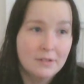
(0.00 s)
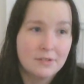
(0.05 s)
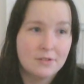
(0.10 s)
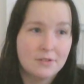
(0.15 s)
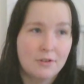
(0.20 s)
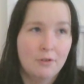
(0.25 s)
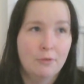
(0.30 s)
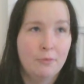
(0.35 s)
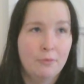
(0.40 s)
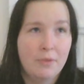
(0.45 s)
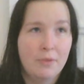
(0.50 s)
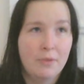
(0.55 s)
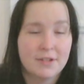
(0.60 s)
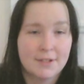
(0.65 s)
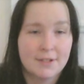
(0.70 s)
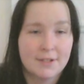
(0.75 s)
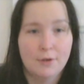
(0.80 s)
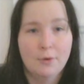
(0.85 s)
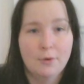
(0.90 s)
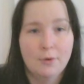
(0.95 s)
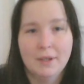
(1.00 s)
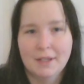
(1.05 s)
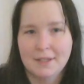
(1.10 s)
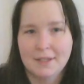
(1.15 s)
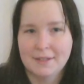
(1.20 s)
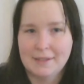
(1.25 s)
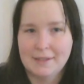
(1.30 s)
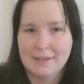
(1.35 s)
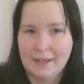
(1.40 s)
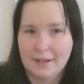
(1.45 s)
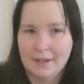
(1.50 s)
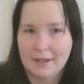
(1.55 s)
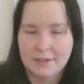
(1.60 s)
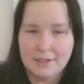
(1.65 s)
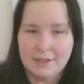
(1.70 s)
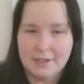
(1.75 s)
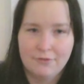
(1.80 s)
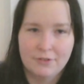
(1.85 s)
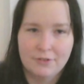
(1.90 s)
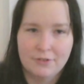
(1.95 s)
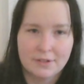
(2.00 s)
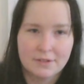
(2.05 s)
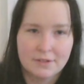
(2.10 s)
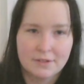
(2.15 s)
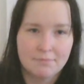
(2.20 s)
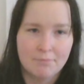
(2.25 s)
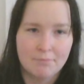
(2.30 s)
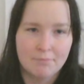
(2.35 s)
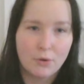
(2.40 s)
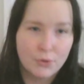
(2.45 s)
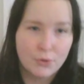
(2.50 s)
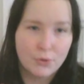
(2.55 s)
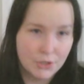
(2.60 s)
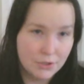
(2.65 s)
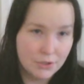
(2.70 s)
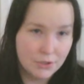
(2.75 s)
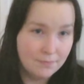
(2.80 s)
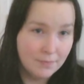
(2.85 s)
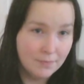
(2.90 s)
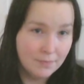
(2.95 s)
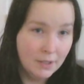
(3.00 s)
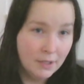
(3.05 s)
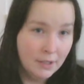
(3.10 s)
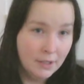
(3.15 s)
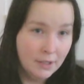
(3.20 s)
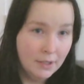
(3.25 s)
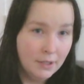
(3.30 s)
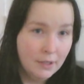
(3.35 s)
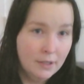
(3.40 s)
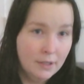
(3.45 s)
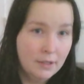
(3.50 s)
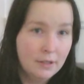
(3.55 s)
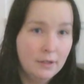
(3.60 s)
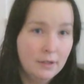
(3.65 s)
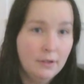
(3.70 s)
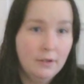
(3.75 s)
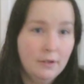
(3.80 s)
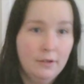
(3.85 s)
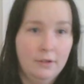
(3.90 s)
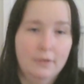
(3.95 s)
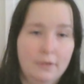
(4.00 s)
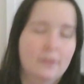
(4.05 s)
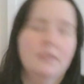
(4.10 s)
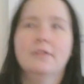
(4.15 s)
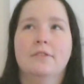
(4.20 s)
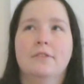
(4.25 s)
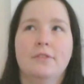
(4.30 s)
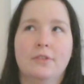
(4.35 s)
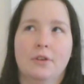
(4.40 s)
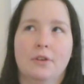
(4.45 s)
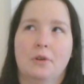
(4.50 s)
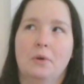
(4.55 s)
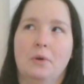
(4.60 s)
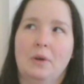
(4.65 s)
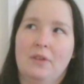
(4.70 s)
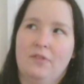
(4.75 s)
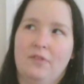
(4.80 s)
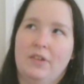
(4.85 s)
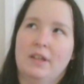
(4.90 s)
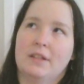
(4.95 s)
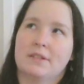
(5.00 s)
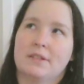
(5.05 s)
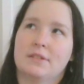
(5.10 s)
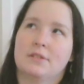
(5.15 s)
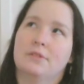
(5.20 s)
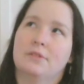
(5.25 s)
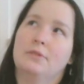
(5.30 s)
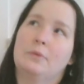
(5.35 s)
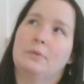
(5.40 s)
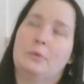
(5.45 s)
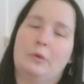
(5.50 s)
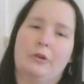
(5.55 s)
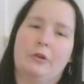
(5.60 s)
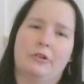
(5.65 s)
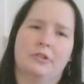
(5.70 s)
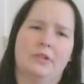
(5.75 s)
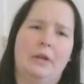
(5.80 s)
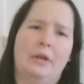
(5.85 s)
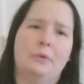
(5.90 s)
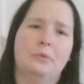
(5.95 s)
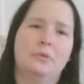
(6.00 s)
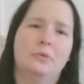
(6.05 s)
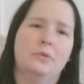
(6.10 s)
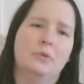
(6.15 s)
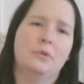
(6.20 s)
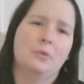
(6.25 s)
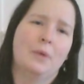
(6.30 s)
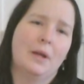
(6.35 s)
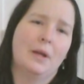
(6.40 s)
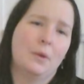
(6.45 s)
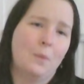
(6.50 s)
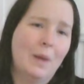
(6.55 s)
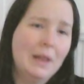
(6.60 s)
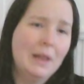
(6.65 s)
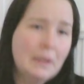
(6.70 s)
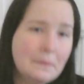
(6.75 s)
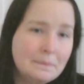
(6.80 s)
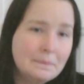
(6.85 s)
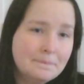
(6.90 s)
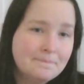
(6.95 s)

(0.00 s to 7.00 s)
So the sewing is like a different motion. So I think it works out quite well.